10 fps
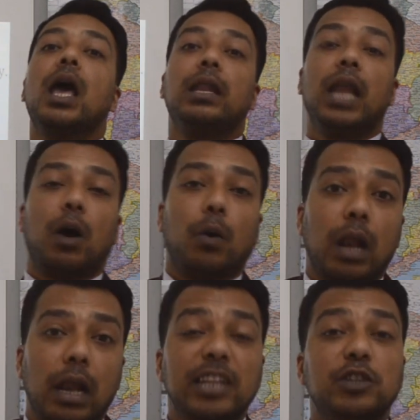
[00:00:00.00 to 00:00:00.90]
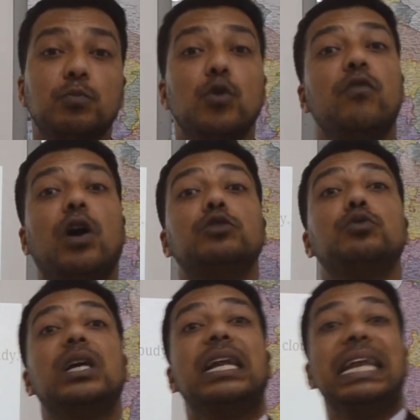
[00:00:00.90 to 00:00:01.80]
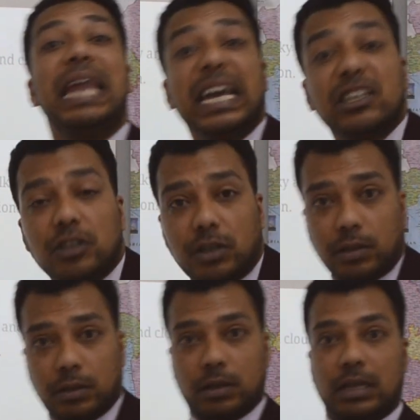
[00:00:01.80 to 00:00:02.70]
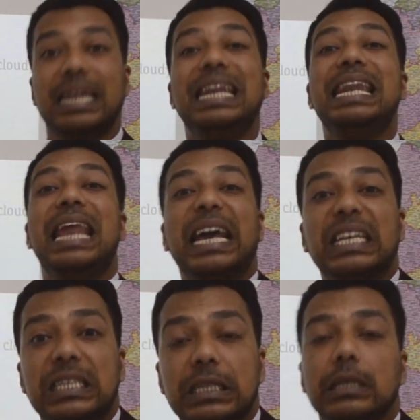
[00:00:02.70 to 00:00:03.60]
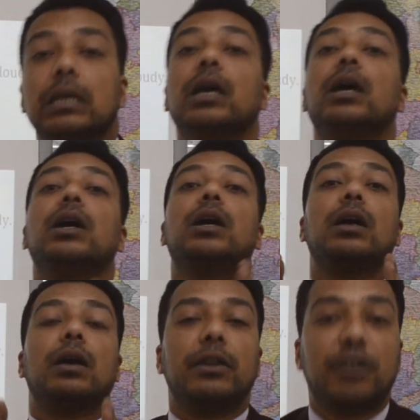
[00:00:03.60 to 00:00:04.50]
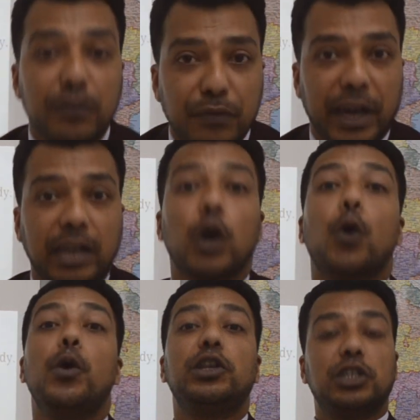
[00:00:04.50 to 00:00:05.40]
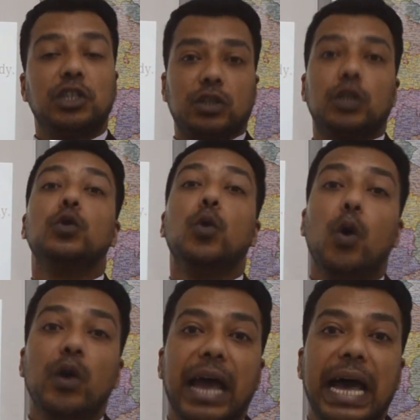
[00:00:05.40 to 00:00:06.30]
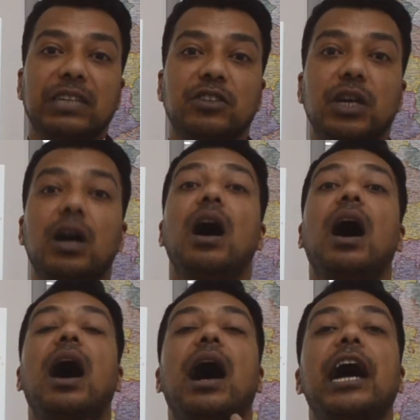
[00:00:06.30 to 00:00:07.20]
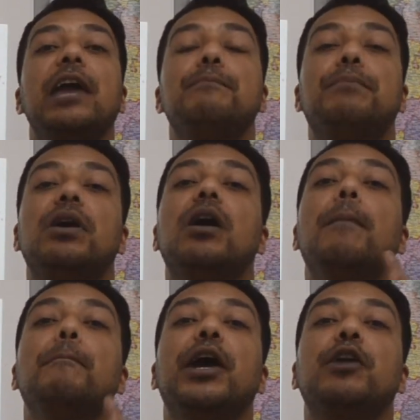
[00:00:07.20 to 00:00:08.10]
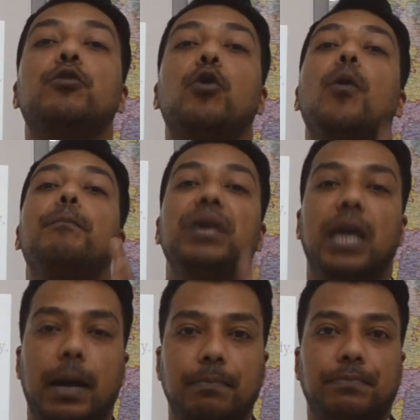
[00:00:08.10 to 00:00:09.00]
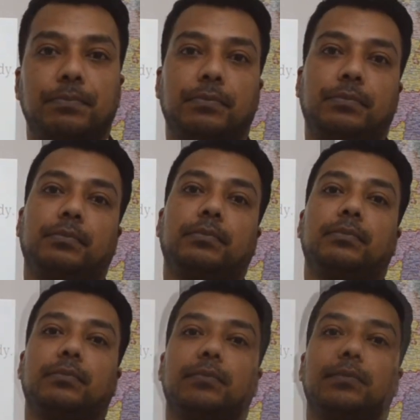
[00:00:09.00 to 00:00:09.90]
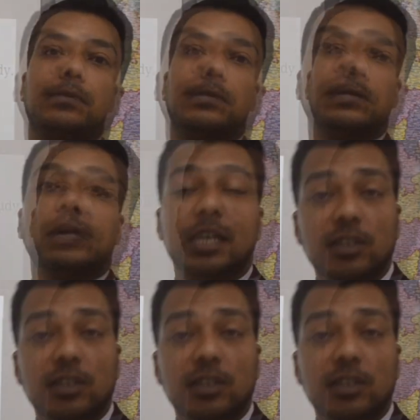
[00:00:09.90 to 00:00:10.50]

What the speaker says: Now let's move on to the next defect, which is known as your hypermetropia. It